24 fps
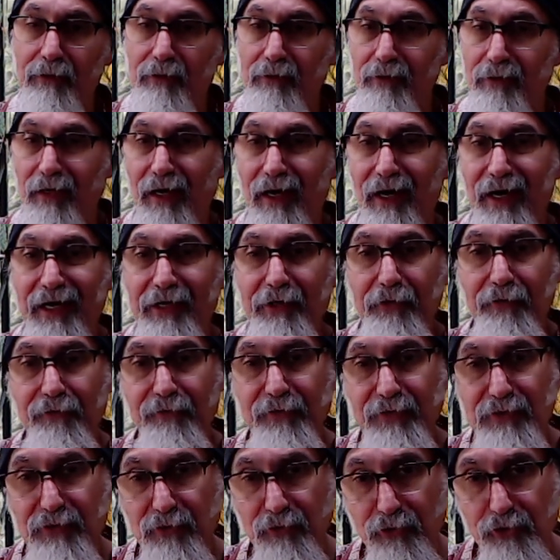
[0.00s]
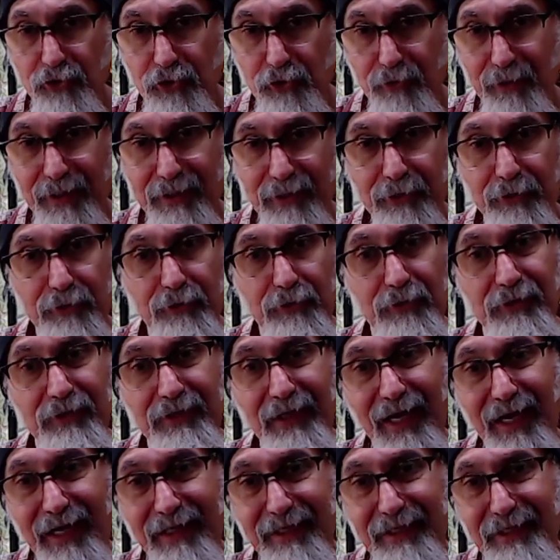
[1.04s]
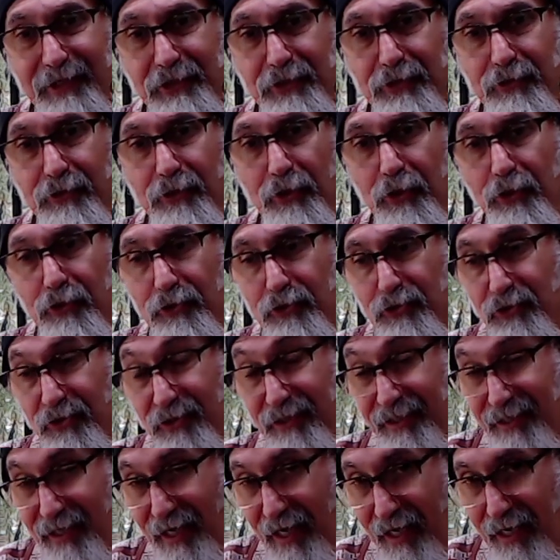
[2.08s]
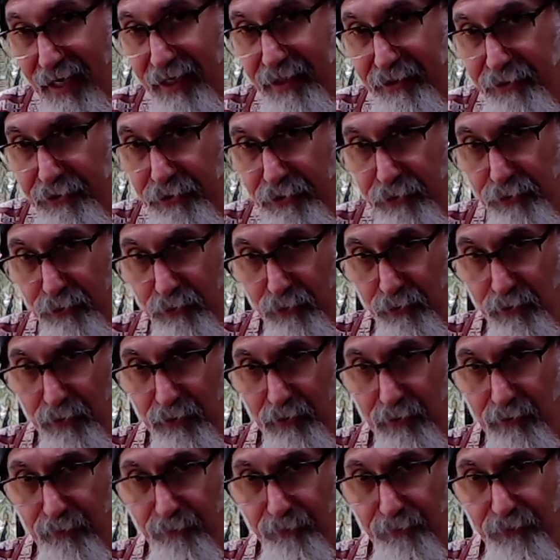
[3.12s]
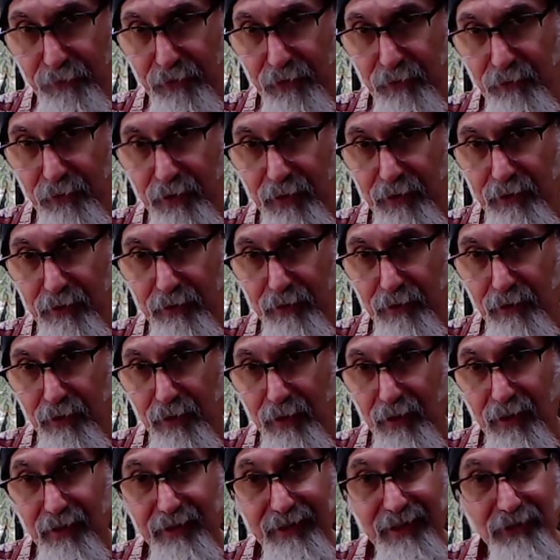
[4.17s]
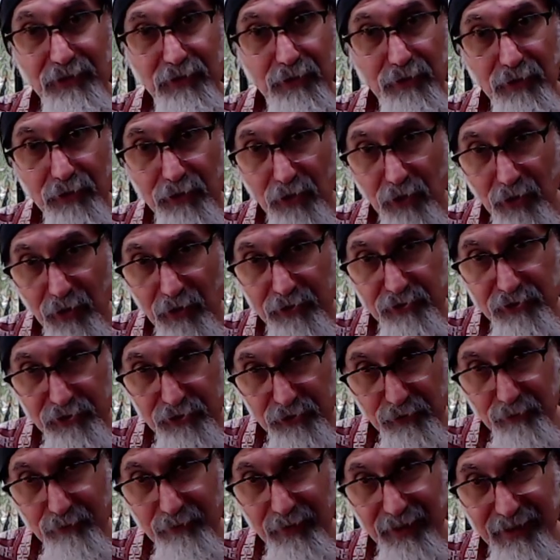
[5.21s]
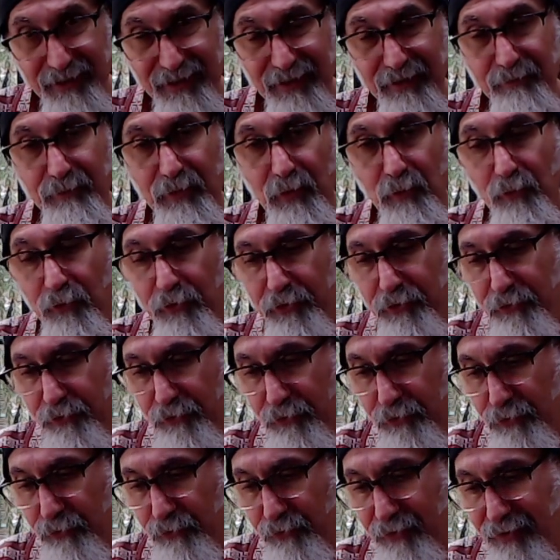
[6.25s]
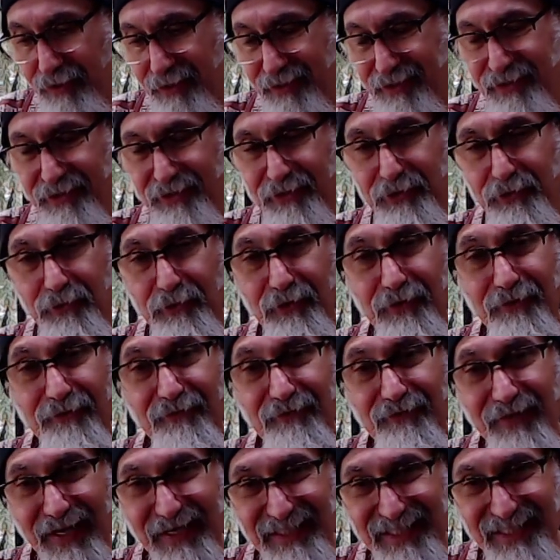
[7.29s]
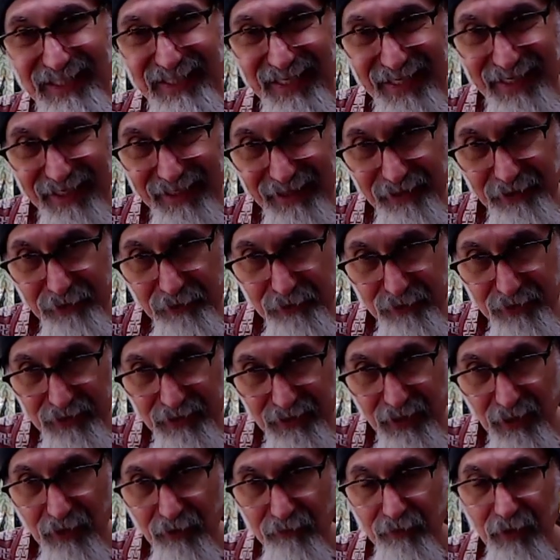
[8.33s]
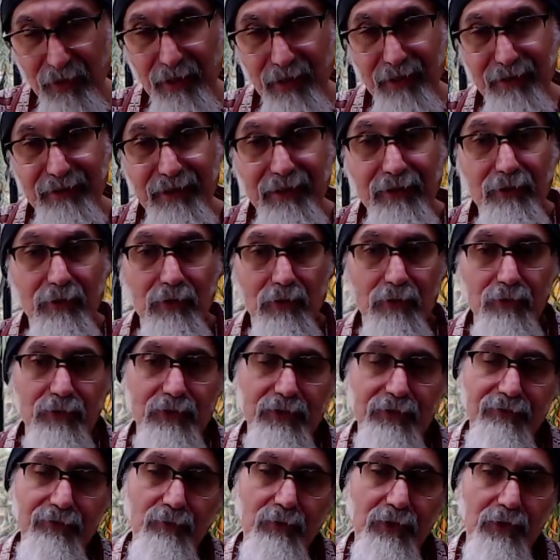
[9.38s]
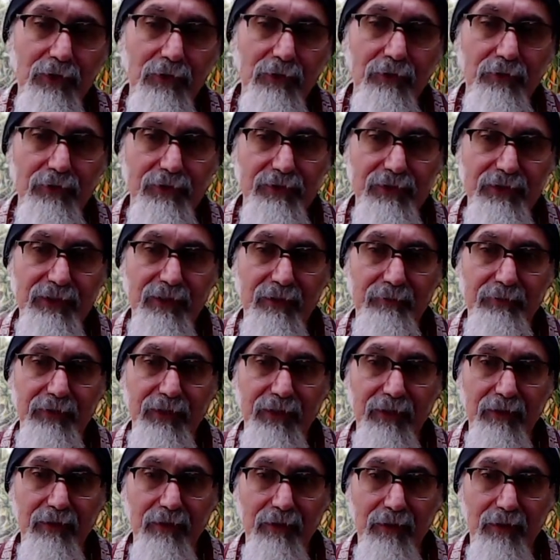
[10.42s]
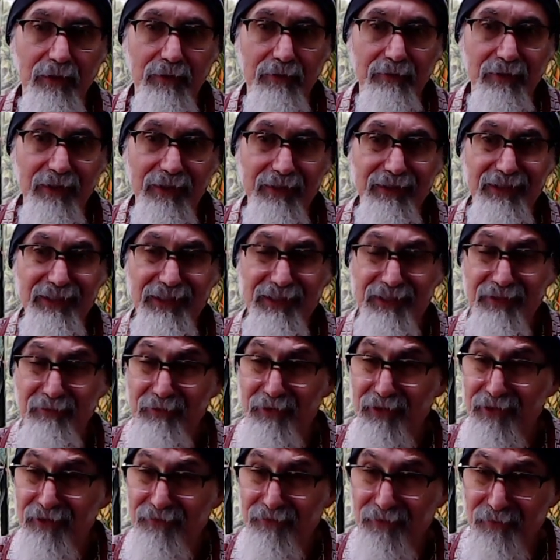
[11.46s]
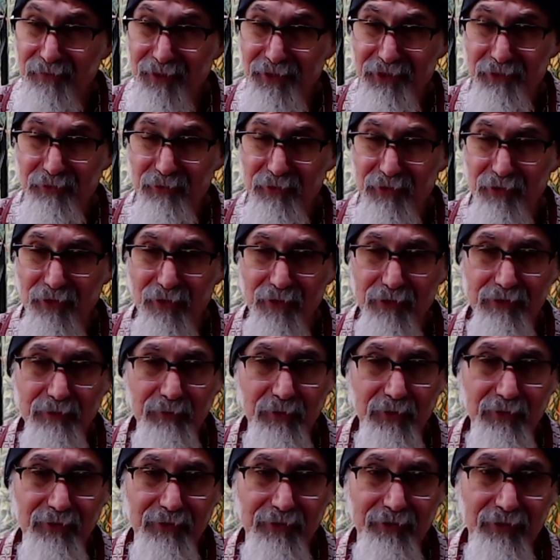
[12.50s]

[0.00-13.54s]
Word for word: hire a physical trainer or a dietitian to guide you, right? That's going to cost you money, but what you're doing is you're investing in yourself. That includes if you want to learn something, right? This is some of the information we talked about